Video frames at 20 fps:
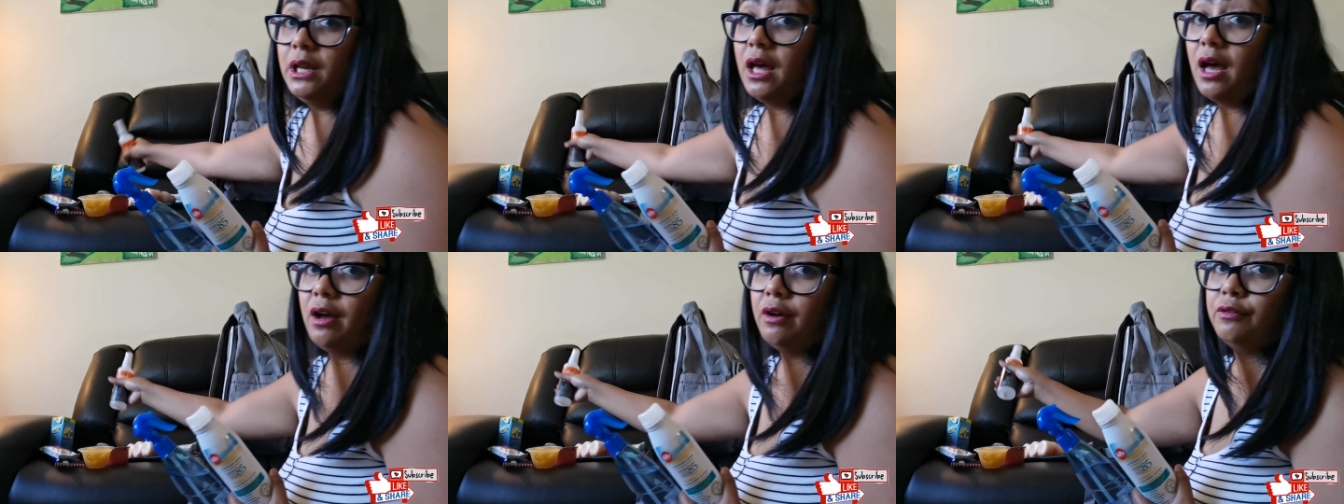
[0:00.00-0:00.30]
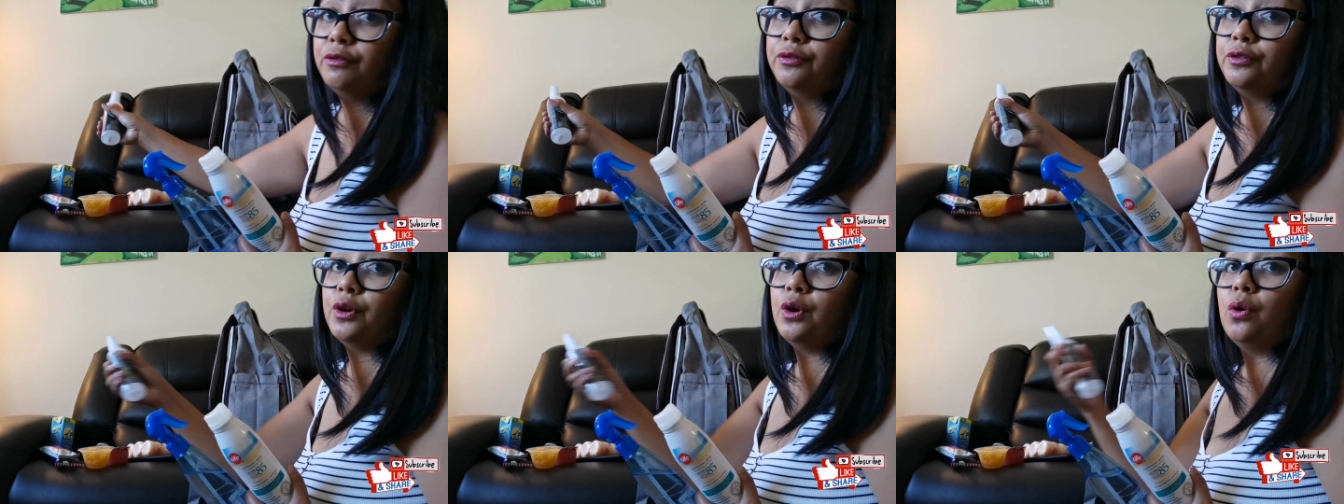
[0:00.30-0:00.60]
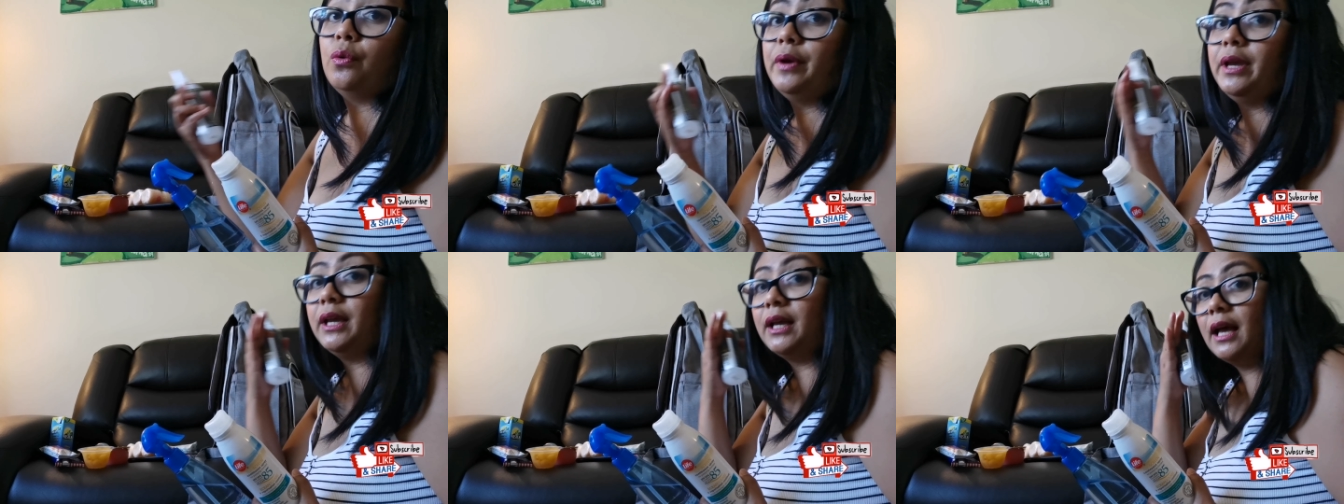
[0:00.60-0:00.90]
we love
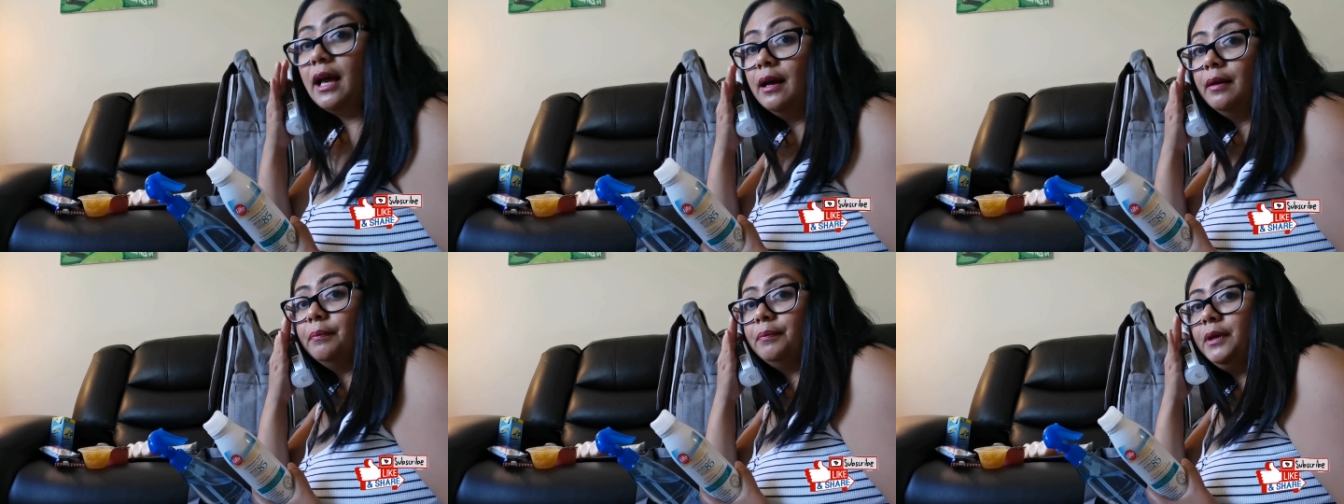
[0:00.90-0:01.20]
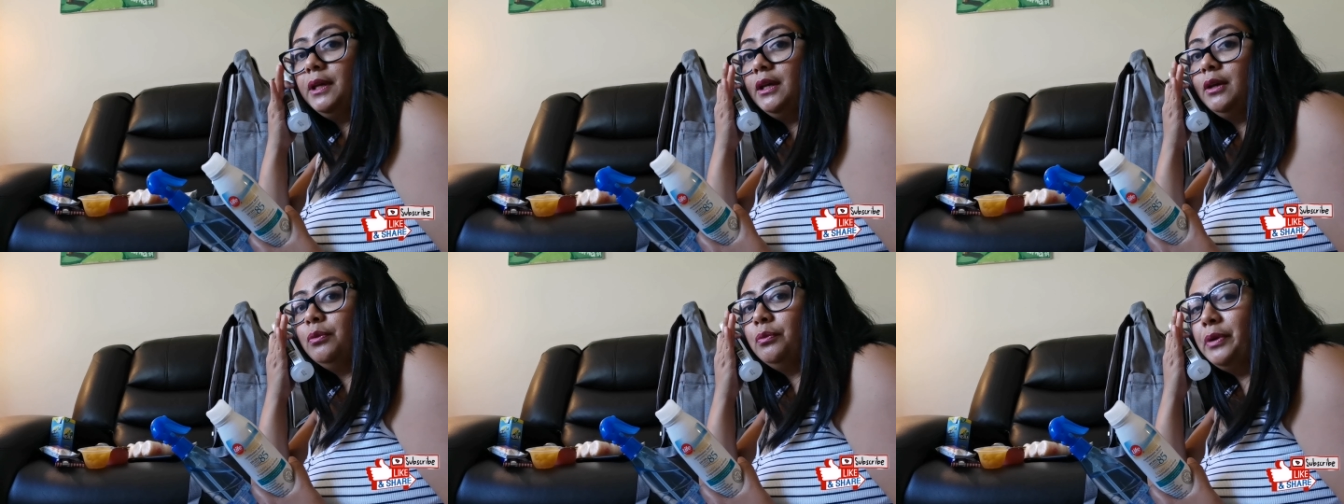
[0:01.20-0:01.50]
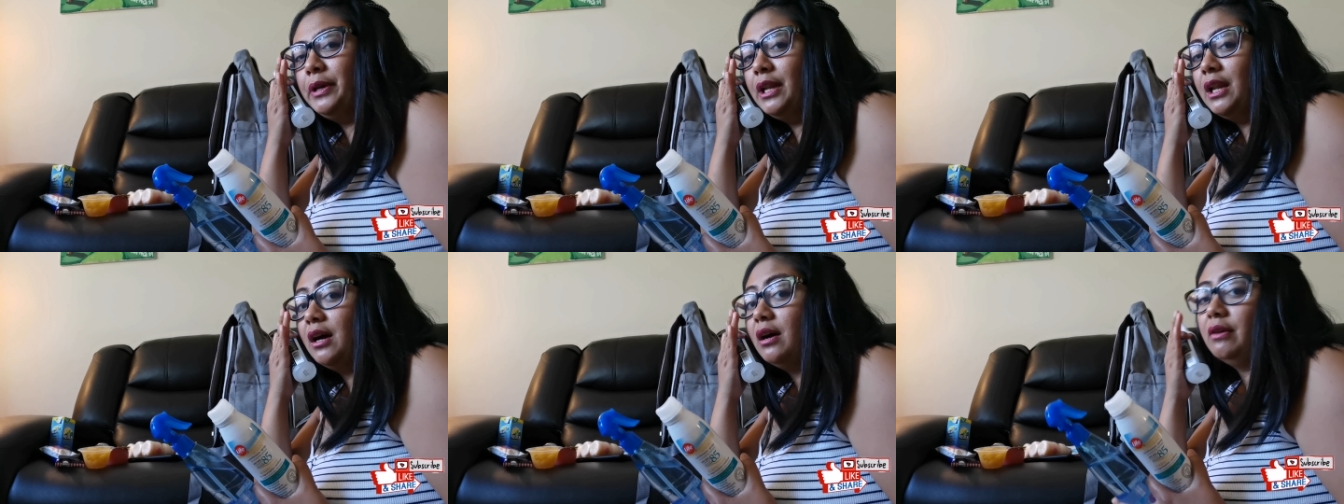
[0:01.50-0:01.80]
going
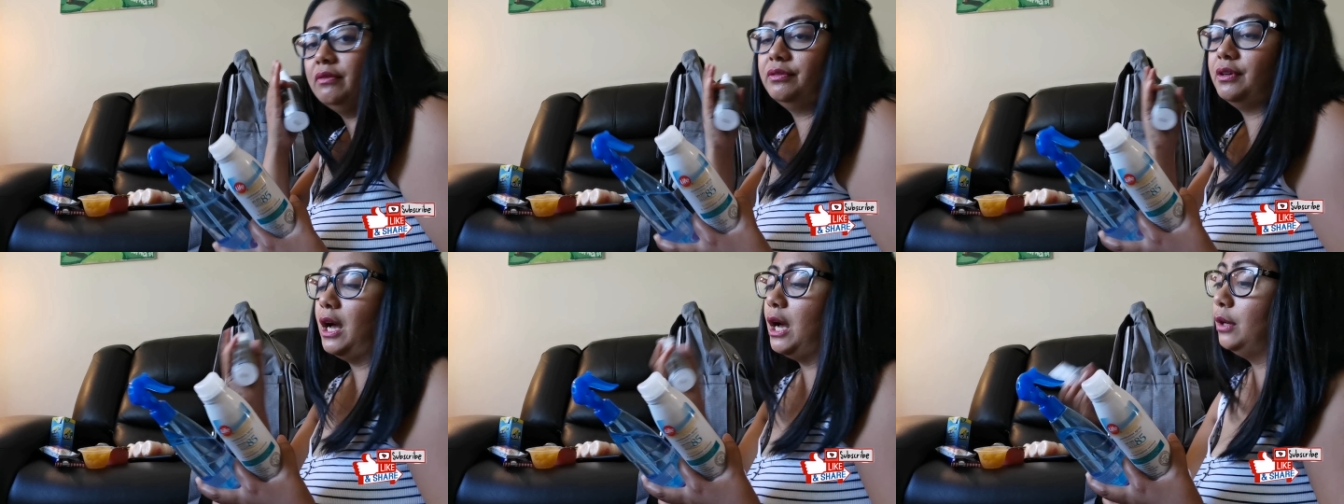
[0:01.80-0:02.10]
camping, we love